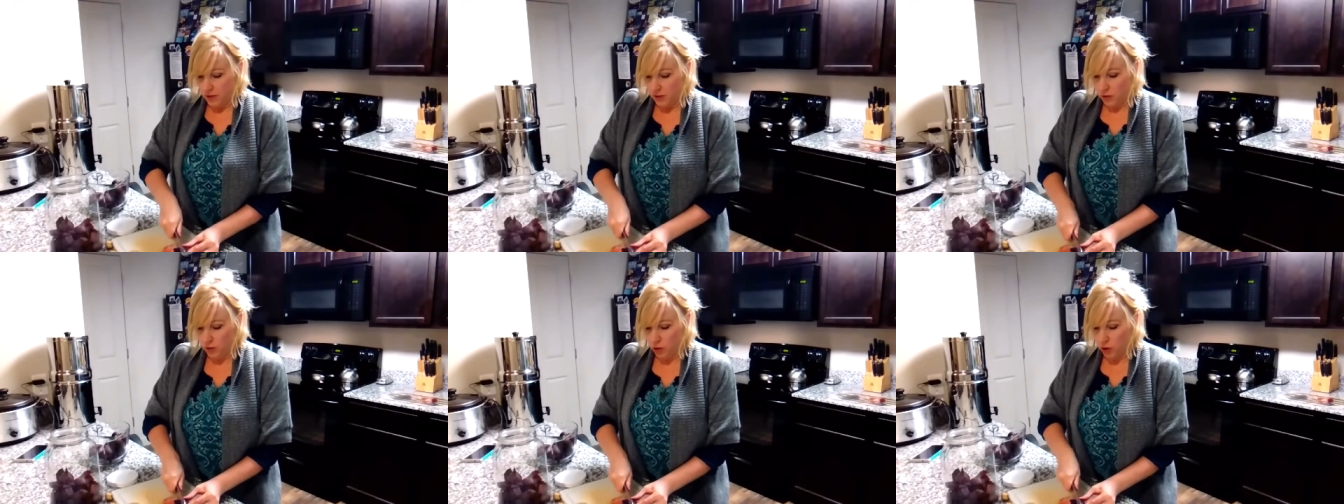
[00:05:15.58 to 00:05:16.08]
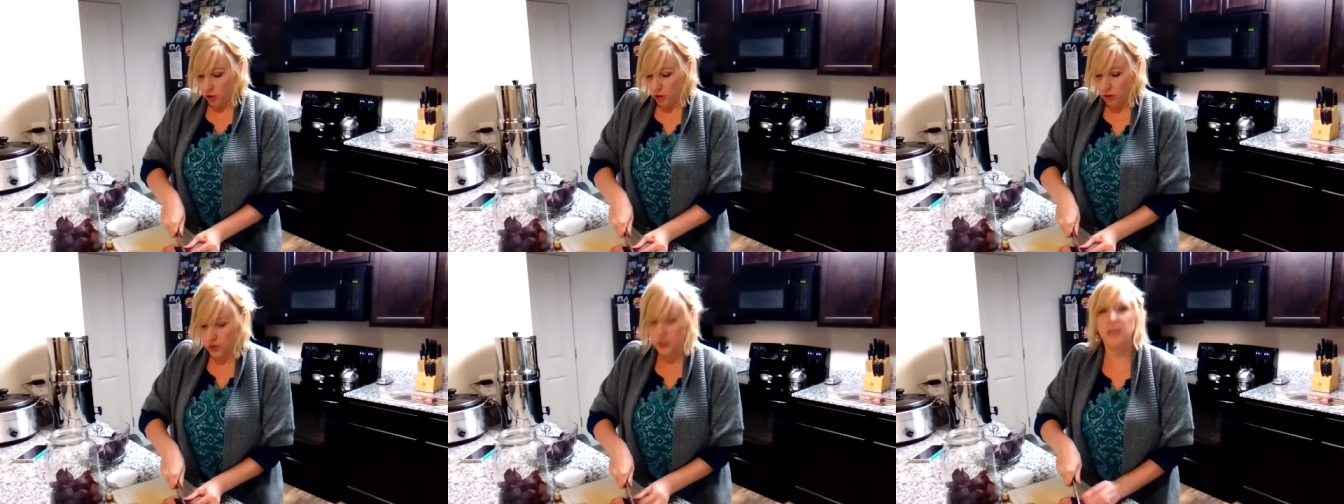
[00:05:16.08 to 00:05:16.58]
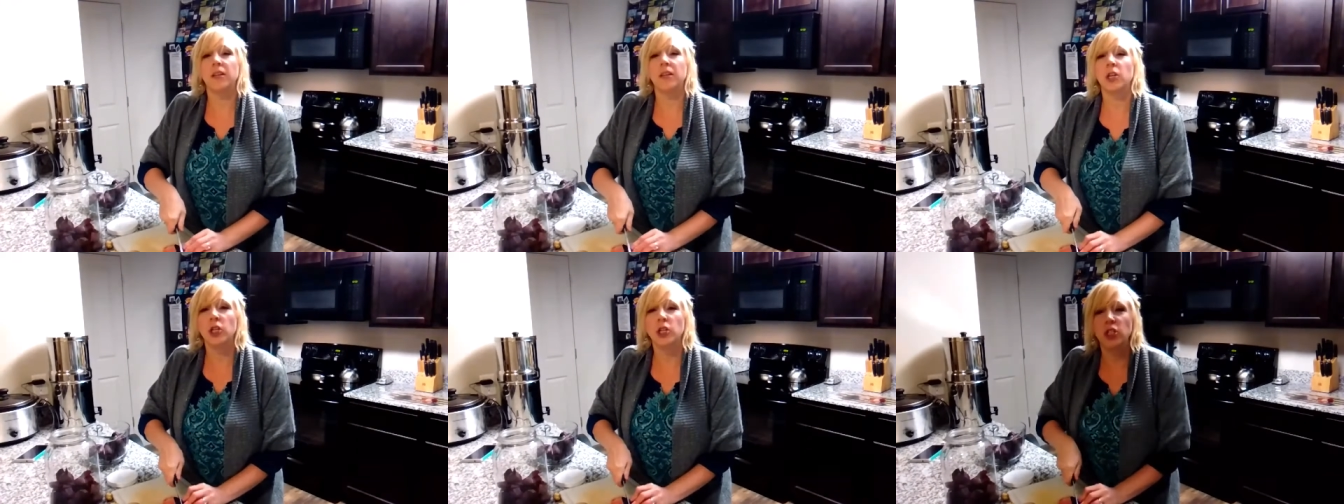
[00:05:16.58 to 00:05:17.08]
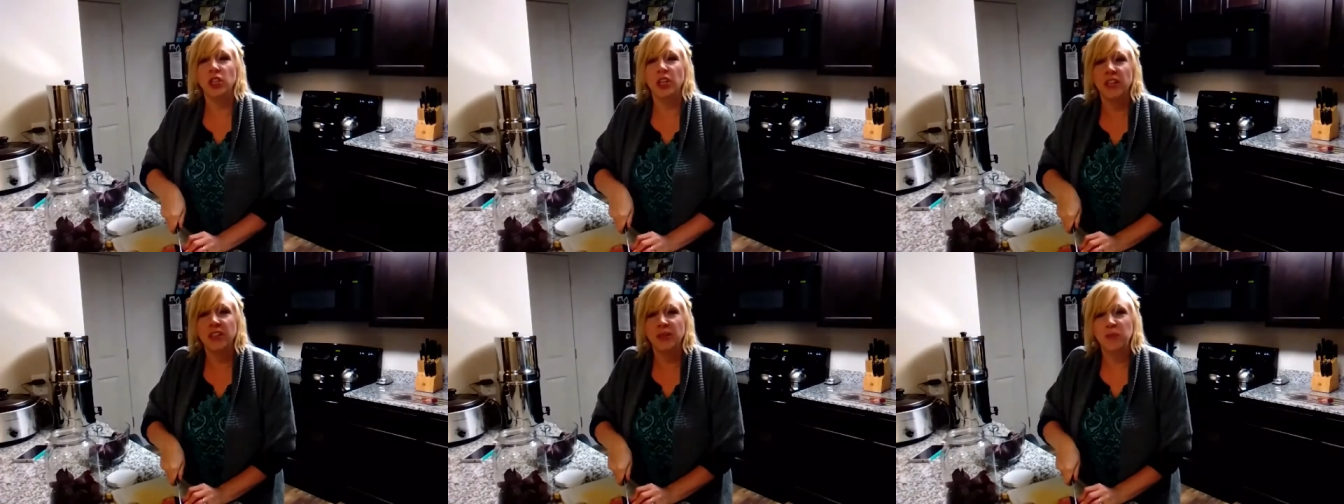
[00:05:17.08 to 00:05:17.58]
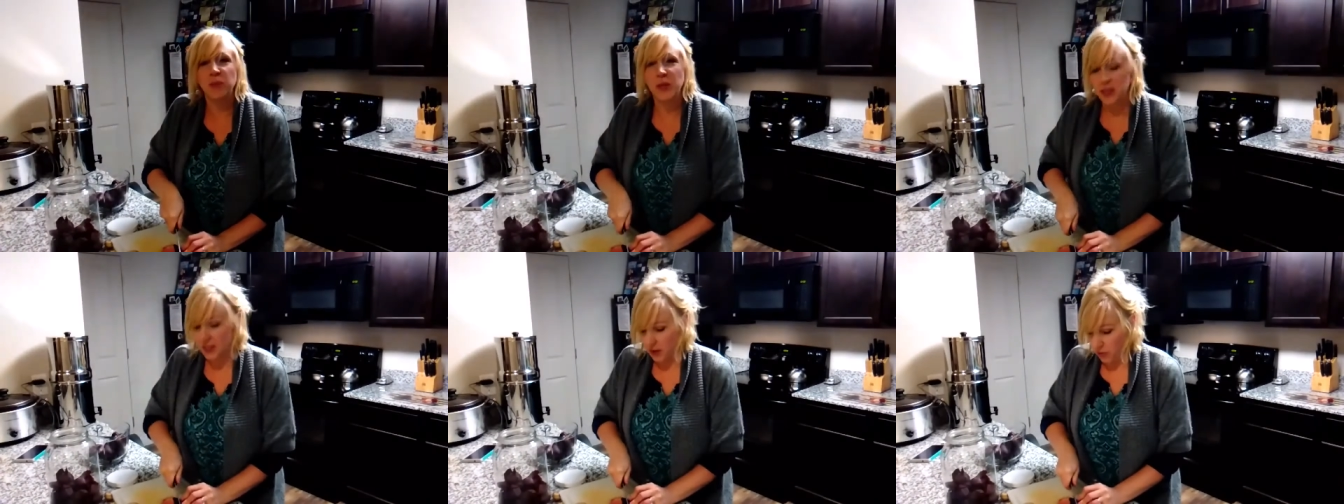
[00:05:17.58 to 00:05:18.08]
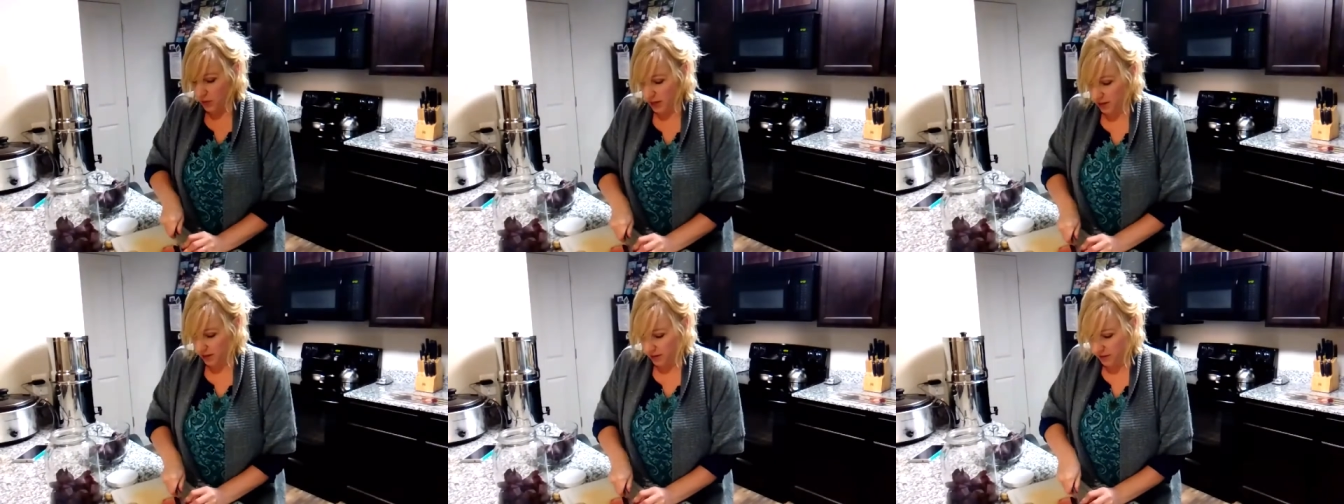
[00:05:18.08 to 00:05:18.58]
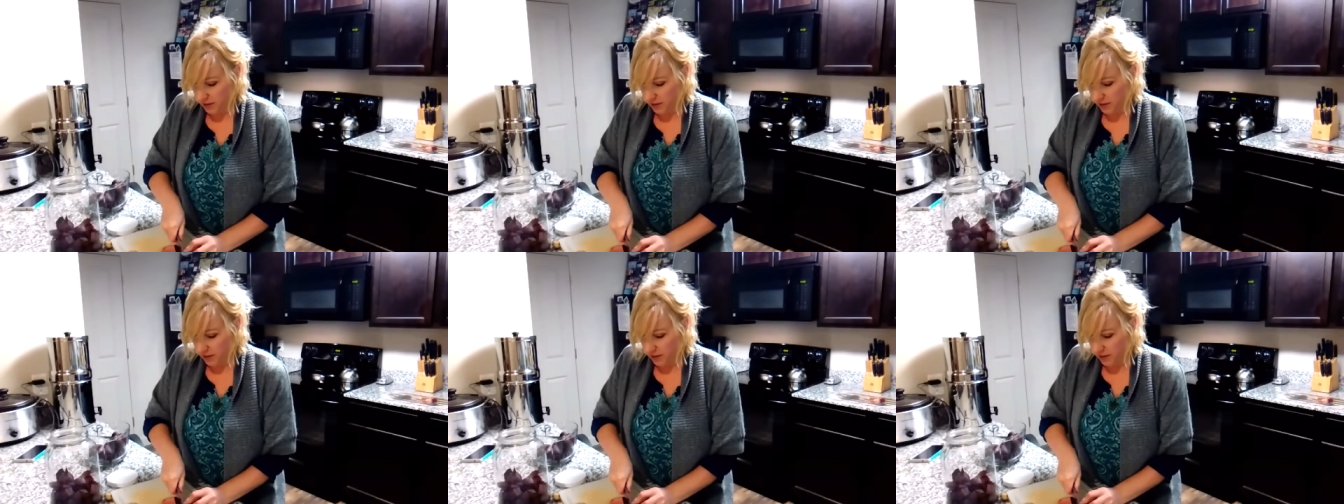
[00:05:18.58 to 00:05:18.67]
your sugar isn't going to hurt you. Let's put it that way.